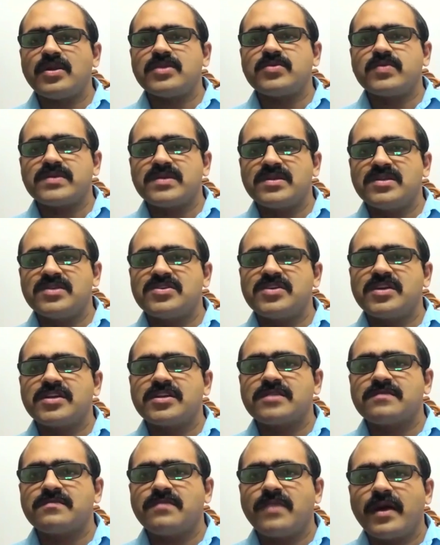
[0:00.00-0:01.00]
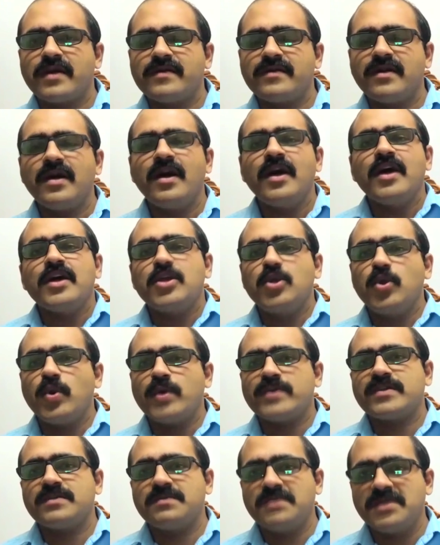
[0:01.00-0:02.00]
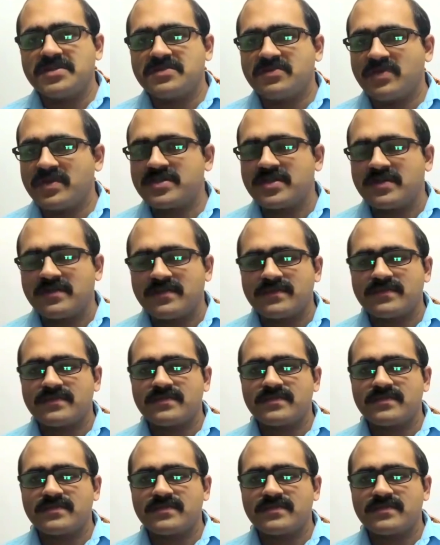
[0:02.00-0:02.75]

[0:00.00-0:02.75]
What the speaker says: It was initiated by the U.S. administration.